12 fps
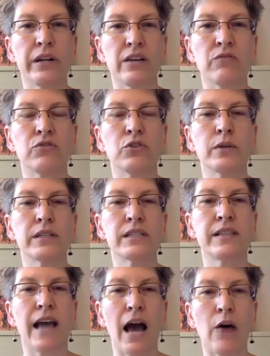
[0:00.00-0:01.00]
influence
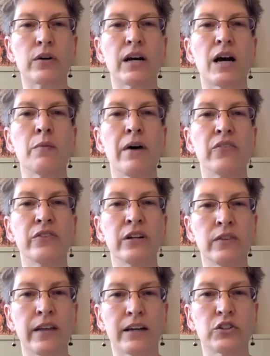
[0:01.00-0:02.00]
the outcome of an
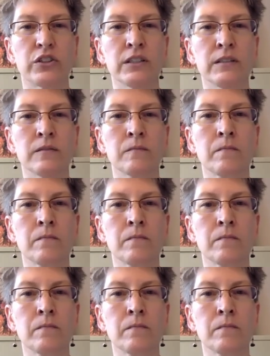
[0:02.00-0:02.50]
election